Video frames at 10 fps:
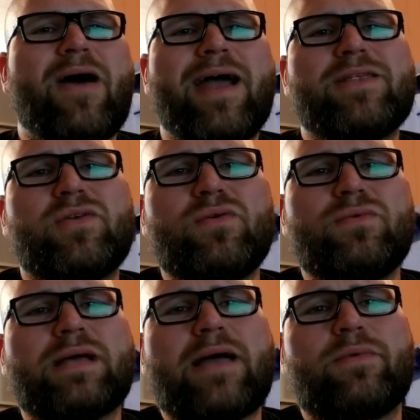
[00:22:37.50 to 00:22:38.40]
now I
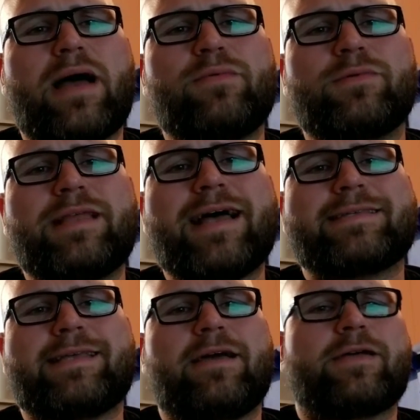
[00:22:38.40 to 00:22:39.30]
do I I will
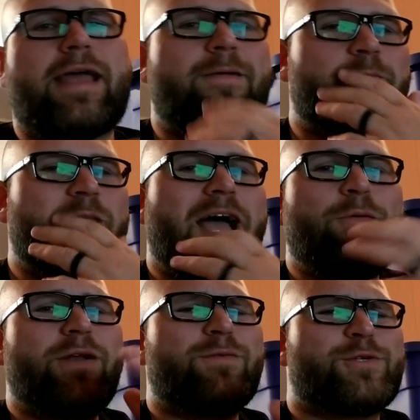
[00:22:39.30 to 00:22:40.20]
not say okay.
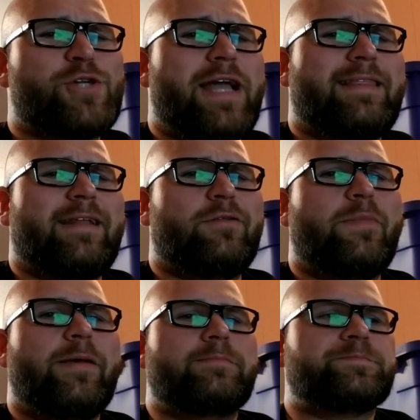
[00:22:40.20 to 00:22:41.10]
I want to retract that a
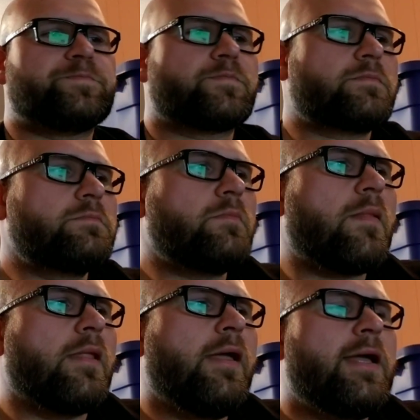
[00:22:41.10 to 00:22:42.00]
little bit.
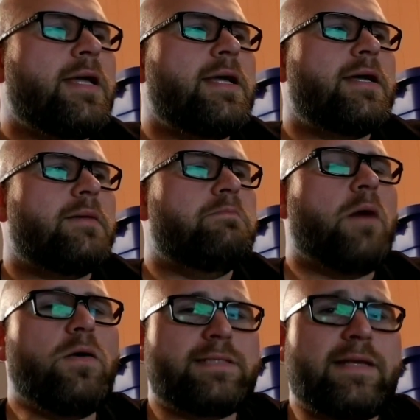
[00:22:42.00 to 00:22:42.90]

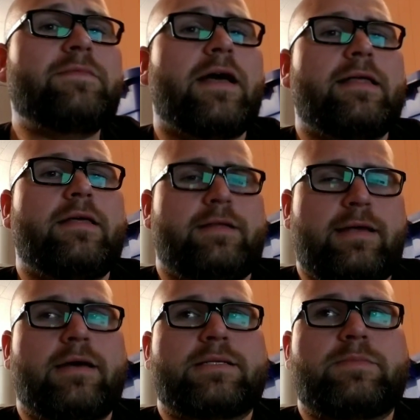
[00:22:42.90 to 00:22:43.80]
Most of
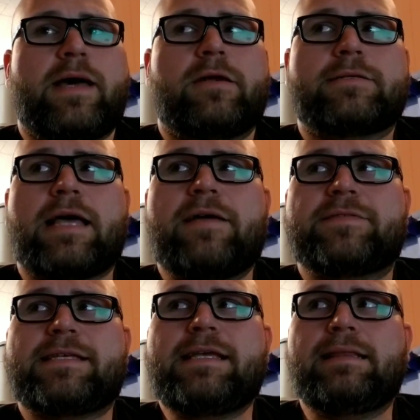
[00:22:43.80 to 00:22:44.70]
nothing else matters.
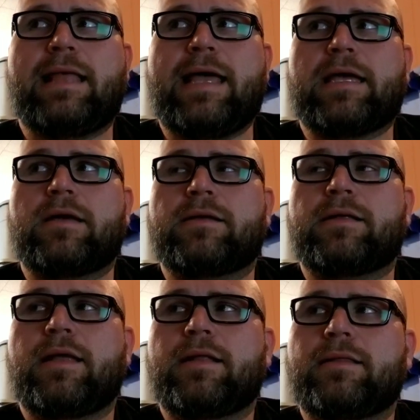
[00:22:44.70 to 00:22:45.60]
I've seen like
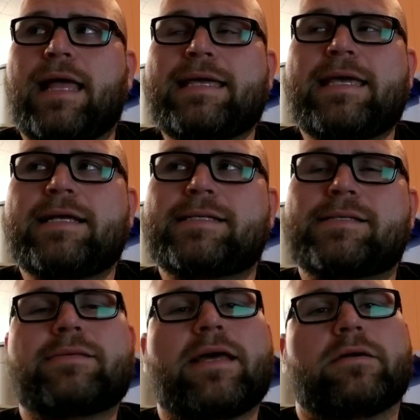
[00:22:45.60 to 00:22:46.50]
light
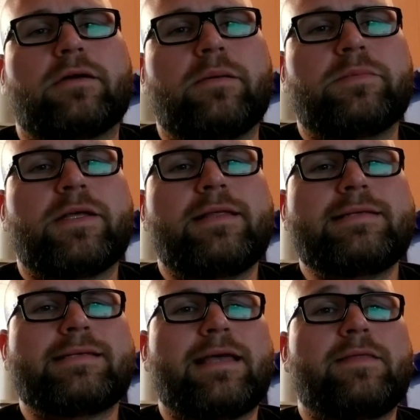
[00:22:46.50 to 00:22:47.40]
kits that are
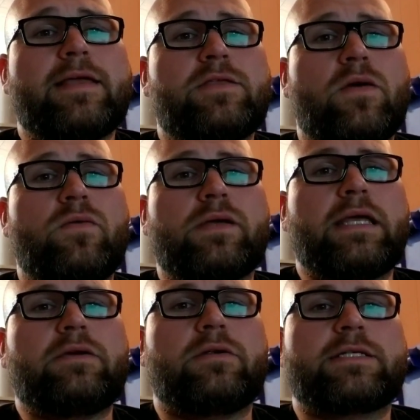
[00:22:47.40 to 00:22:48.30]
umbrellas and they
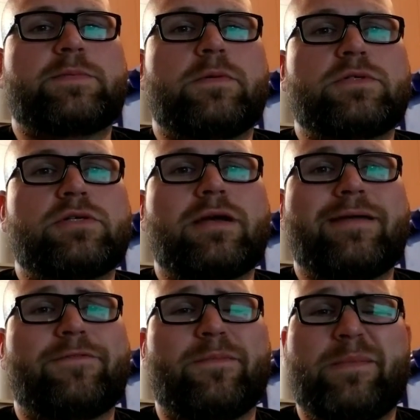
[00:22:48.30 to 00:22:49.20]
don't get good
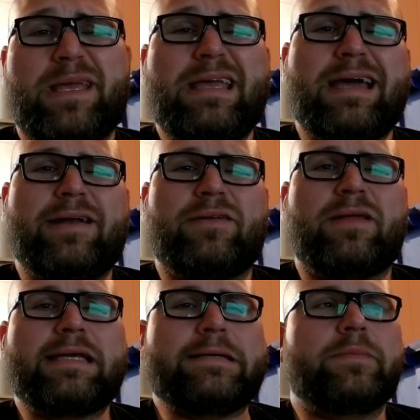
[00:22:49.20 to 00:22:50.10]
exposure. For me, I
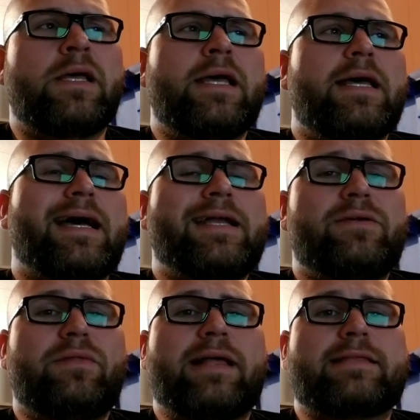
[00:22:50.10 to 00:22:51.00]
don't like them.
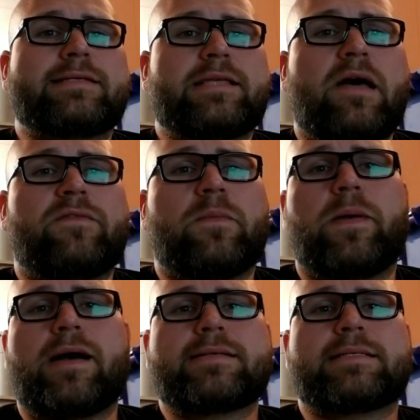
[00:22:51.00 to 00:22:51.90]
I do like the
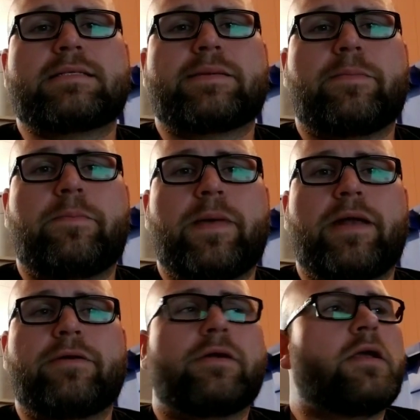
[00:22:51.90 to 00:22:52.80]
soft boxes
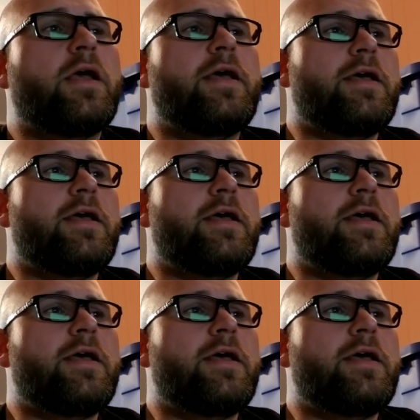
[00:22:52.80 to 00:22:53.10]
better.